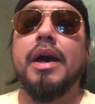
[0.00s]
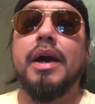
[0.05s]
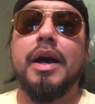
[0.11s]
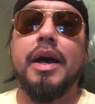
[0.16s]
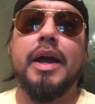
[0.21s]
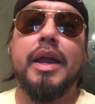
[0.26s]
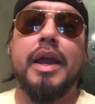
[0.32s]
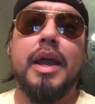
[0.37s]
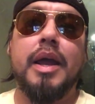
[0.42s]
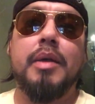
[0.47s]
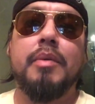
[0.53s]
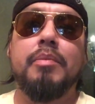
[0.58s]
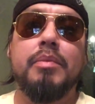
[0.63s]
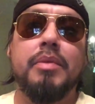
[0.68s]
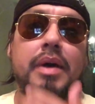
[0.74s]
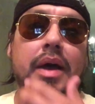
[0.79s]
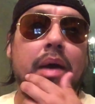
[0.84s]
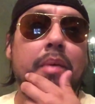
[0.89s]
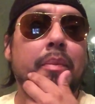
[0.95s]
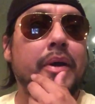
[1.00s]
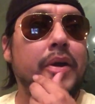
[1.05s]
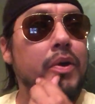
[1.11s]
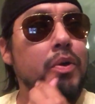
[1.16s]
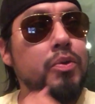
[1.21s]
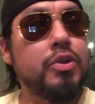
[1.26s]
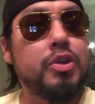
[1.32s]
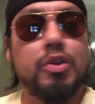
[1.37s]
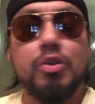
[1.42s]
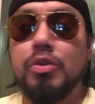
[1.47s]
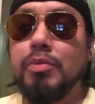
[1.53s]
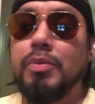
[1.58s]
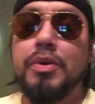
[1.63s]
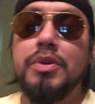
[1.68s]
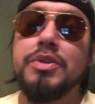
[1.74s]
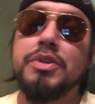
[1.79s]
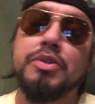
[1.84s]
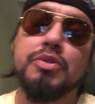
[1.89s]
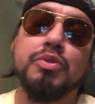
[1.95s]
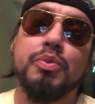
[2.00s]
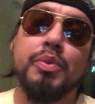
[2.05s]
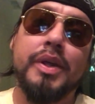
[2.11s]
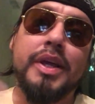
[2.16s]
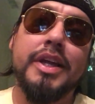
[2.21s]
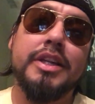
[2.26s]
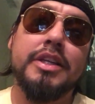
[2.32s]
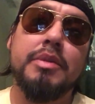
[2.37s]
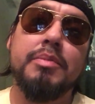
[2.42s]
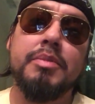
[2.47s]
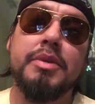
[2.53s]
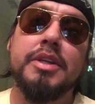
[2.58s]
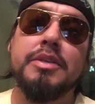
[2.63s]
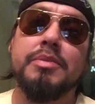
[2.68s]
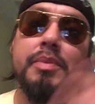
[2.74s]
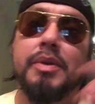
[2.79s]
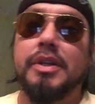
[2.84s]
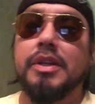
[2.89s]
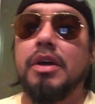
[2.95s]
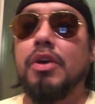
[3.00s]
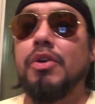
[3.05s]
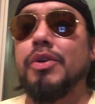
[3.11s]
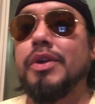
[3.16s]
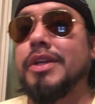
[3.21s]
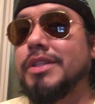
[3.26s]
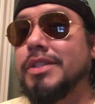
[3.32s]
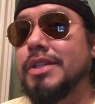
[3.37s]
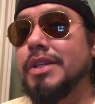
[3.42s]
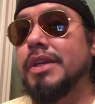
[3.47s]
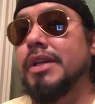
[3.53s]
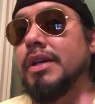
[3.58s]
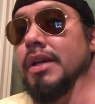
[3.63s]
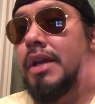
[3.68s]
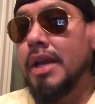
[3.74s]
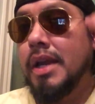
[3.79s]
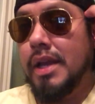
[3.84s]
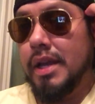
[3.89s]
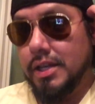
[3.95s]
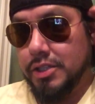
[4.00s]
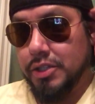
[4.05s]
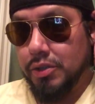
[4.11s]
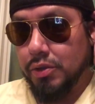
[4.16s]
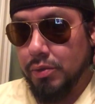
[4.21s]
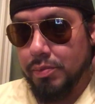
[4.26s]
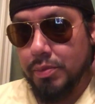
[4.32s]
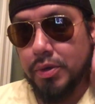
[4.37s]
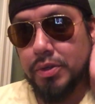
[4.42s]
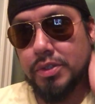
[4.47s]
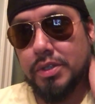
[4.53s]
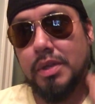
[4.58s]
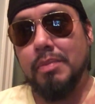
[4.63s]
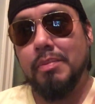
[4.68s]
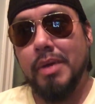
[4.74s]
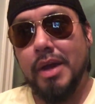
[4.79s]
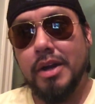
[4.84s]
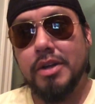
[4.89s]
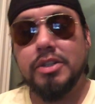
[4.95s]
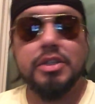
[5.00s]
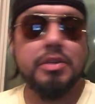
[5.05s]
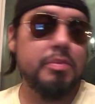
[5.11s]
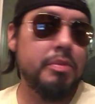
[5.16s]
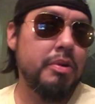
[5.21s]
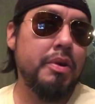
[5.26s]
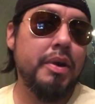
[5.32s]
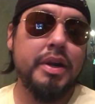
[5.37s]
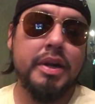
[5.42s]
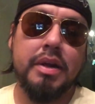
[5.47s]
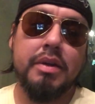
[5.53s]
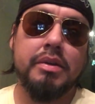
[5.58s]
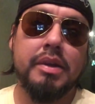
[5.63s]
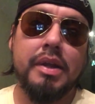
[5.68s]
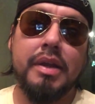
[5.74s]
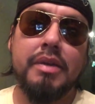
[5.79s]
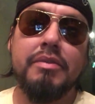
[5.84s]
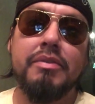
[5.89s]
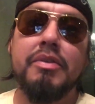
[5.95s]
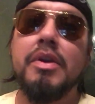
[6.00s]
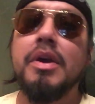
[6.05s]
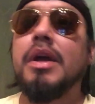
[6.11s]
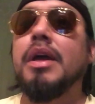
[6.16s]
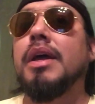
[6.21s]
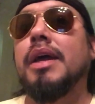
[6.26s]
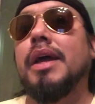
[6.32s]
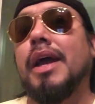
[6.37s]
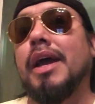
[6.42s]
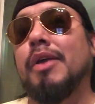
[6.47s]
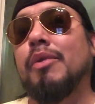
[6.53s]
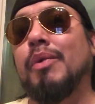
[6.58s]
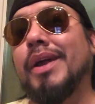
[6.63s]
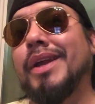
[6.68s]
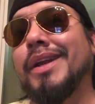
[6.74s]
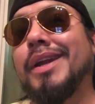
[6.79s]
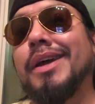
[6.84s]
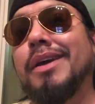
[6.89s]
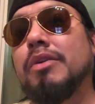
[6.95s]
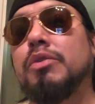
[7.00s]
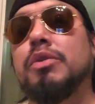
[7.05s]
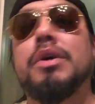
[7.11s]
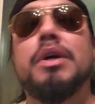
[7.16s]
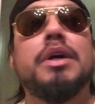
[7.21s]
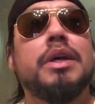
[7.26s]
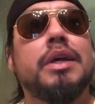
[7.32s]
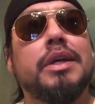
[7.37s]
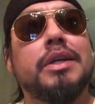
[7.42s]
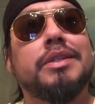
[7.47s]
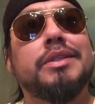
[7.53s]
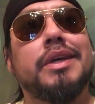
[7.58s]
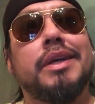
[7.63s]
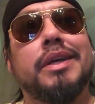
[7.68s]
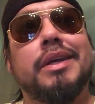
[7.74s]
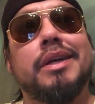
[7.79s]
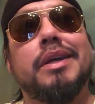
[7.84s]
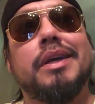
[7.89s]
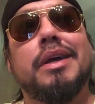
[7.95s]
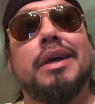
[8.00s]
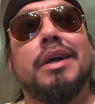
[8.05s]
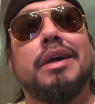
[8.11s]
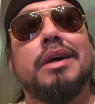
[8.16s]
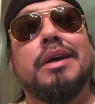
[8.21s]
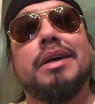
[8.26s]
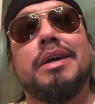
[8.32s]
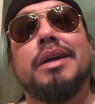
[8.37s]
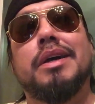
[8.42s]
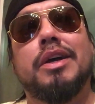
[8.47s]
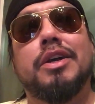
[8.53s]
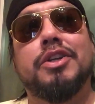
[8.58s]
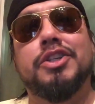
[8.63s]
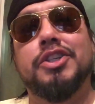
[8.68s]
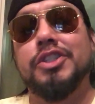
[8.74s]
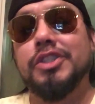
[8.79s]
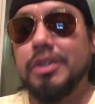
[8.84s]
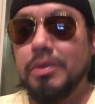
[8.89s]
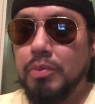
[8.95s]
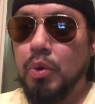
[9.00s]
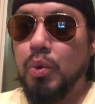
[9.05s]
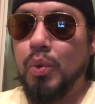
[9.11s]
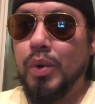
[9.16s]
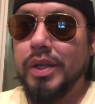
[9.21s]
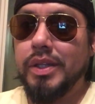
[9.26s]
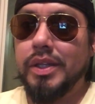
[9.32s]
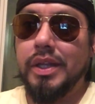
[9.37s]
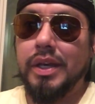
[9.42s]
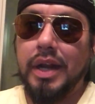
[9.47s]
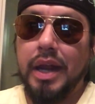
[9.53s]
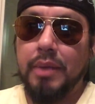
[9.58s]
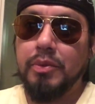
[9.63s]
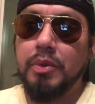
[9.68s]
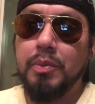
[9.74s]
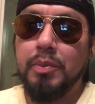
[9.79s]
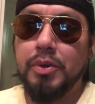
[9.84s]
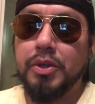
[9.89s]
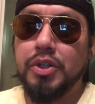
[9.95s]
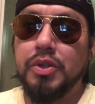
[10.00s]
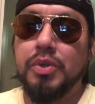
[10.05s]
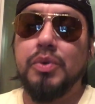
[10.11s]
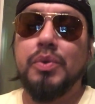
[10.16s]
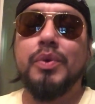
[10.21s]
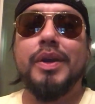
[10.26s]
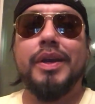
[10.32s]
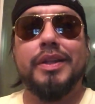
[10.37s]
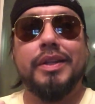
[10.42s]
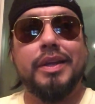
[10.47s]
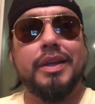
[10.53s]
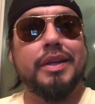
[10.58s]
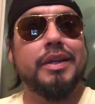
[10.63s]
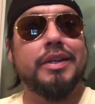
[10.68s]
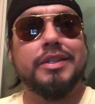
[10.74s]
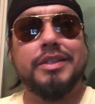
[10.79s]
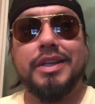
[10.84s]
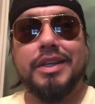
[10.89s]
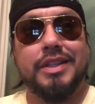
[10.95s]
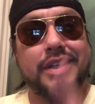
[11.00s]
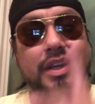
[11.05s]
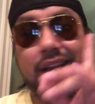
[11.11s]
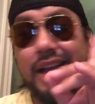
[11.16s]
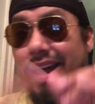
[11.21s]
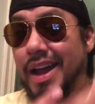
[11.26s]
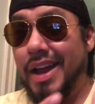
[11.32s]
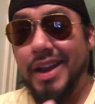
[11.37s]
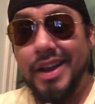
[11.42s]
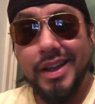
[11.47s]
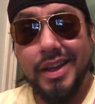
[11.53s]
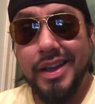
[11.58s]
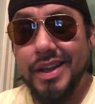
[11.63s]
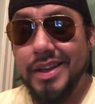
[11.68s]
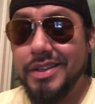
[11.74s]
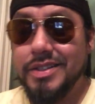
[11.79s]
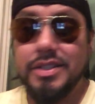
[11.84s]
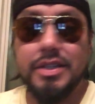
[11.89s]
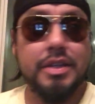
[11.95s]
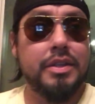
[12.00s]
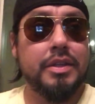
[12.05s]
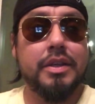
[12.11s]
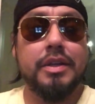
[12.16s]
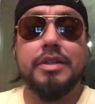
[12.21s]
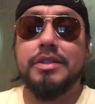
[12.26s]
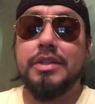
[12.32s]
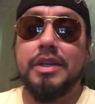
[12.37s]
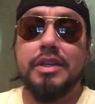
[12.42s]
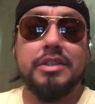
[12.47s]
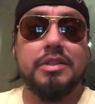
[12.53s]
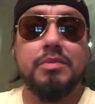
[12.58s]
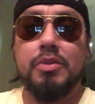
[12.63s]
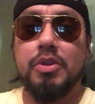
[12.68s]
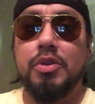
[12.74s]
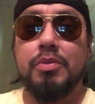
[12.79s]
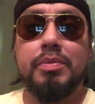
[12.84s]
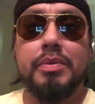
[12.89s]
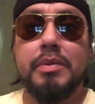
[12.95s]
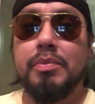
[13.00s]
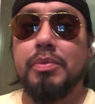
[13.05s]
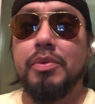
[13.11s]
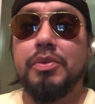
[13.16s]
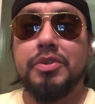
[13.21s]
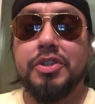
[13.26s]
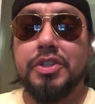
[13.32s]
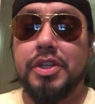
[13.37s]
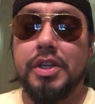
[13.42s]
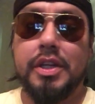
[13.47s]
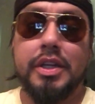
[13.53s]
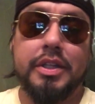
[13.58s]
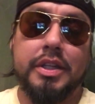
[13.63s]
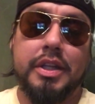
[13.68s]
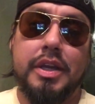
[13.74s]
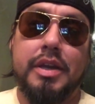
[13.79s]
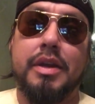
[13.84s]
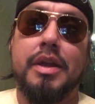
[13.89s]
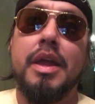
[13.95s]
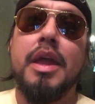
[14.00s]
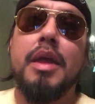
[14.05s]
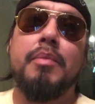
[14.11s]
I am on my own. The only person who's related to me is my daughter. That's it. That's the only person that matters to me right now in life. And right now, it's like she's number one, then I'm number two, and then it's like the guy, I guess, and then it's like some other people and shit like that.